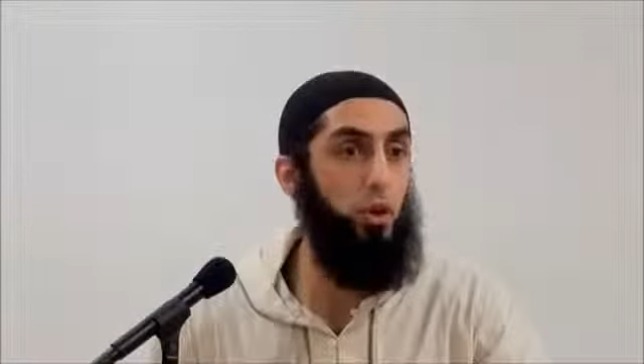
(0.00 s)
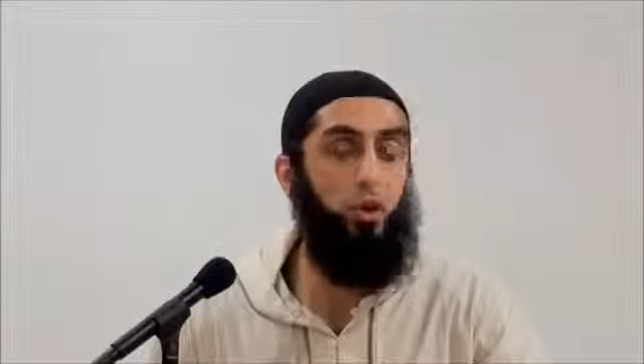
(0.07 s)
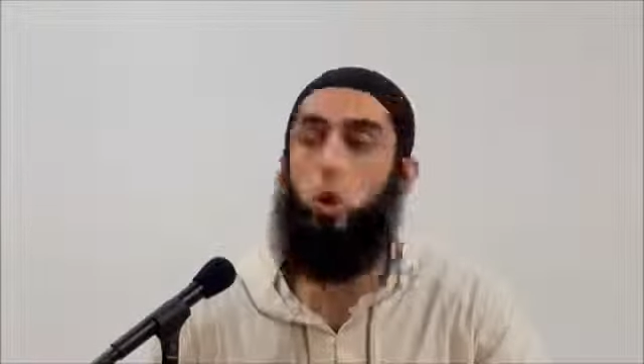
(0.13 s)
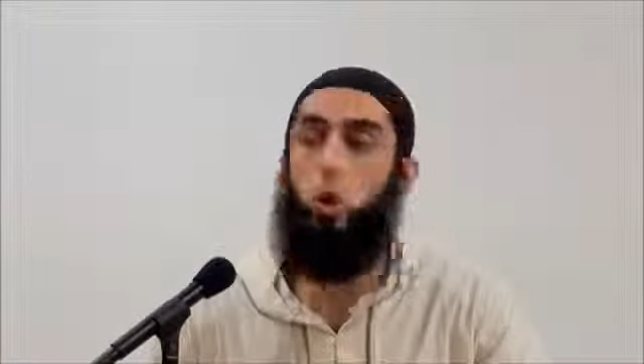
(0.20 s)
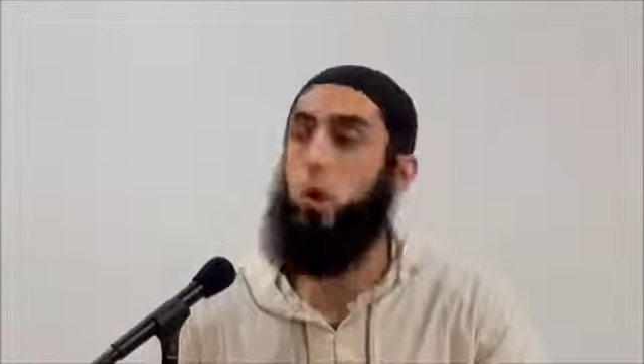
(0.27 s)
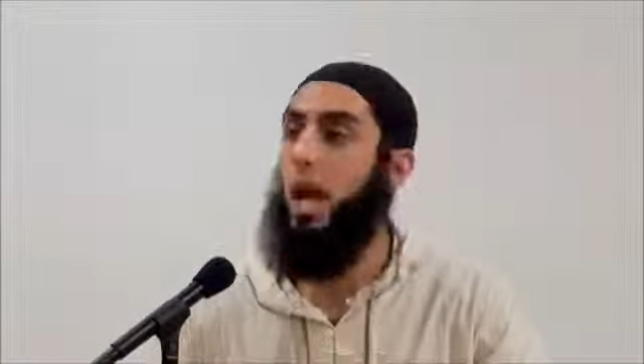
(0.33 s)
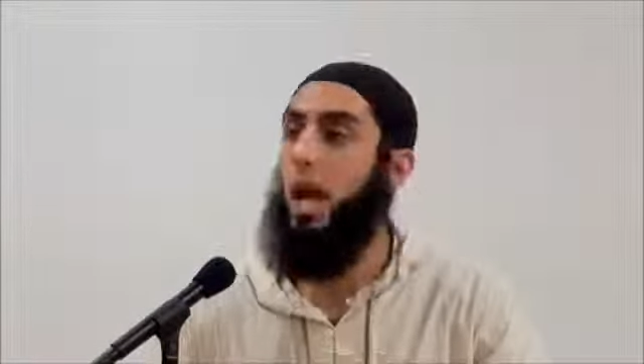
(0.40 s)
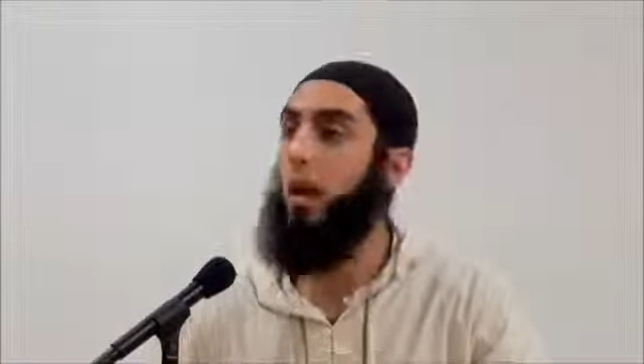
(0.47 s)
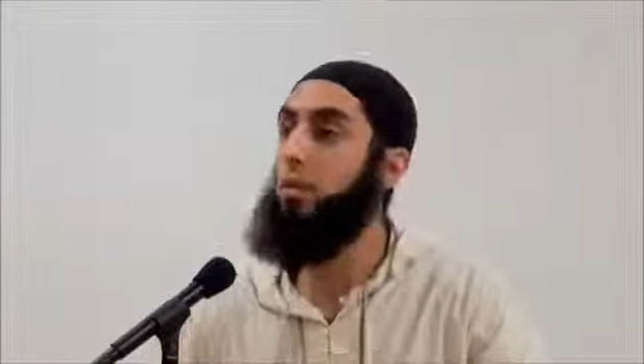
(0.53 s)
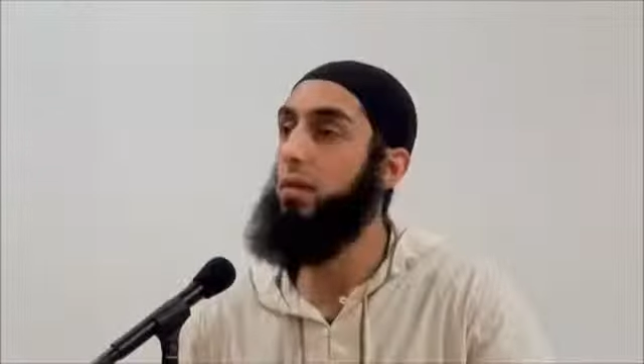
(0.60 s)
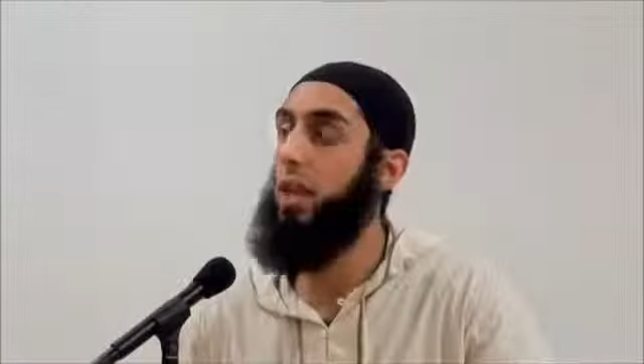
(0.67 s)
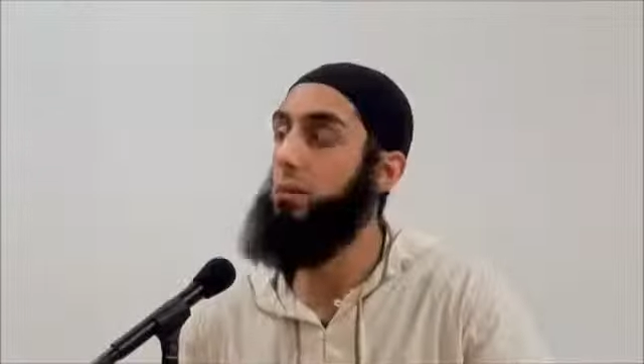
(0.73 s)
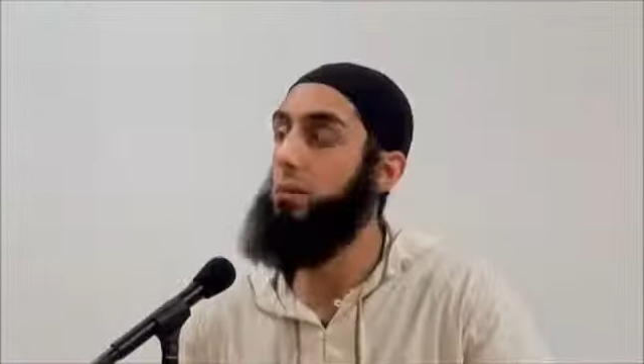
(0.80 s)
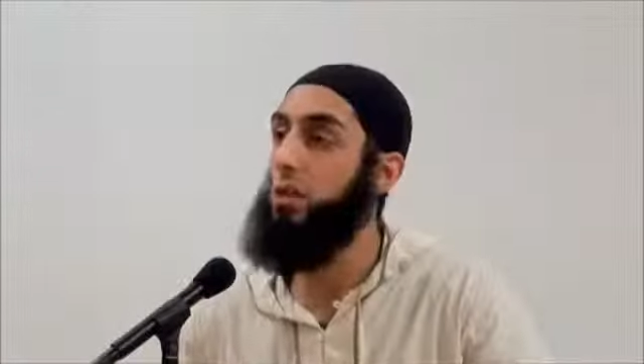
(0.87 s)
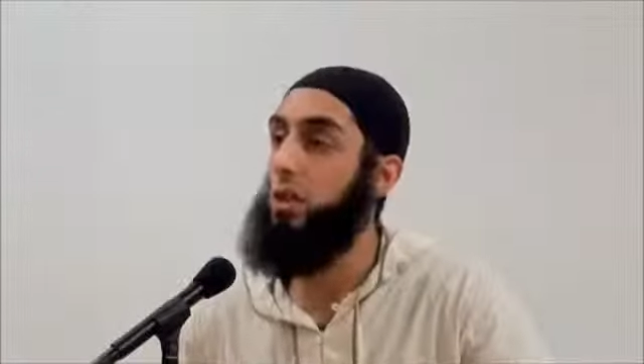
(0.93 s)
Do we have
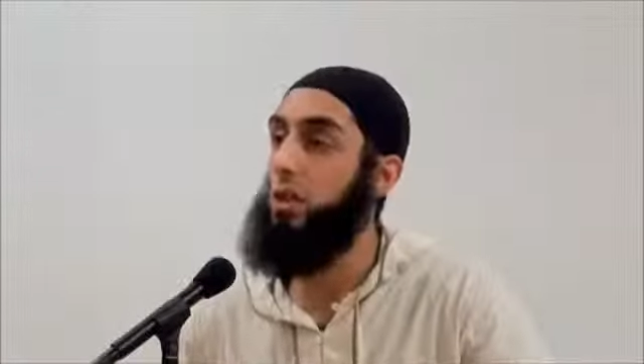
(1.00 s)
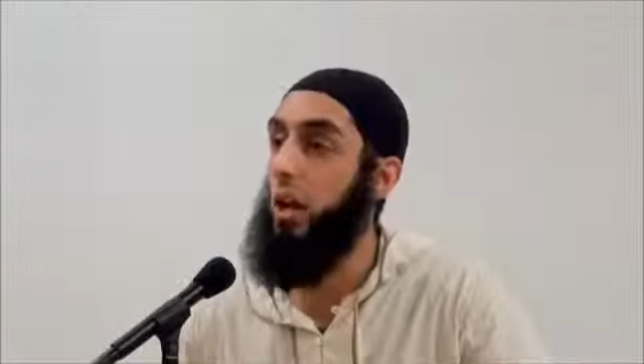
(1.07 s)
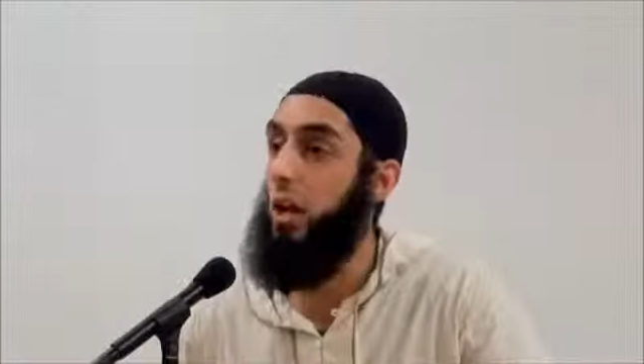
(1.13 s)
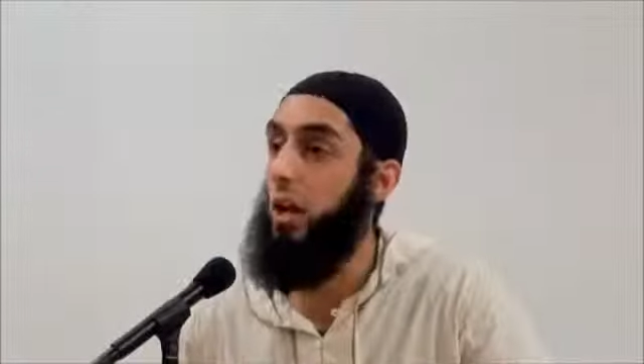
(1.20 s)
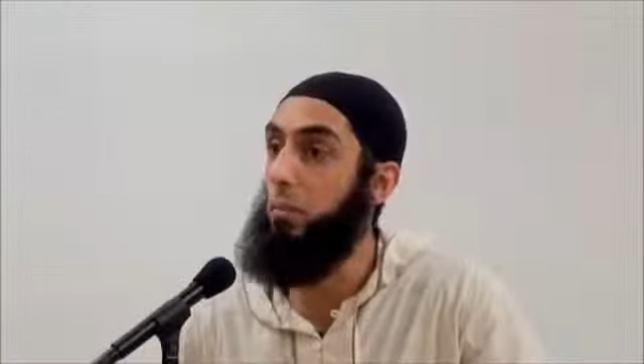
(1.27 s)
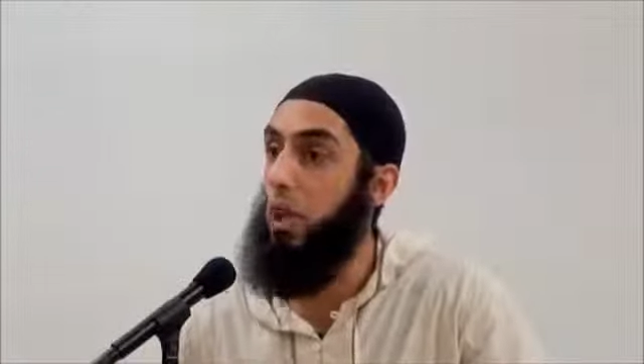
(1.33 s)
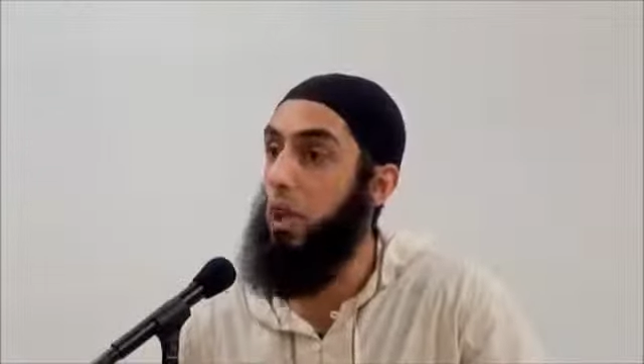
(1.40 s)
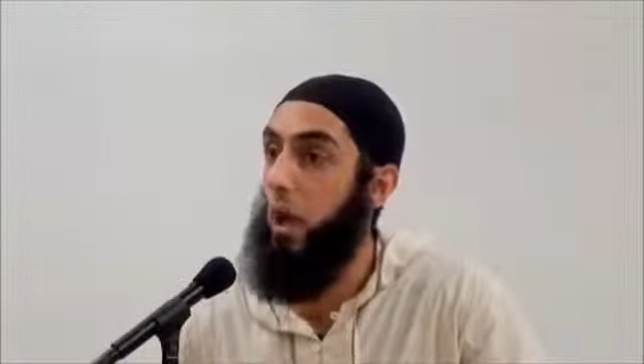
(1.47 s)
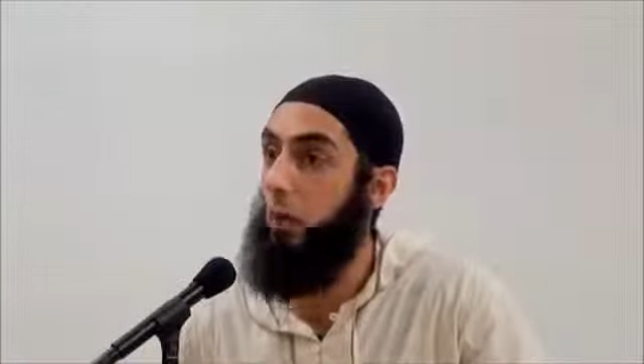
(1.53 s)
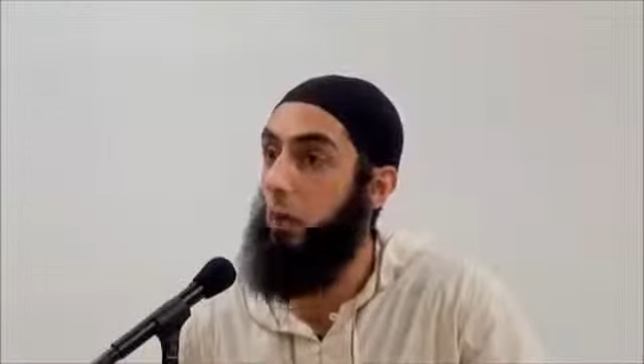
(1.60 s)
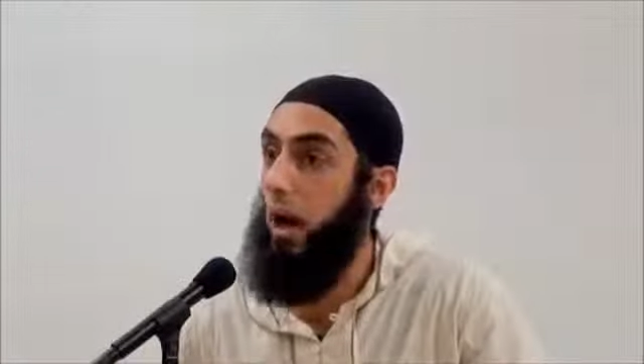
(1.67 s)
that much time on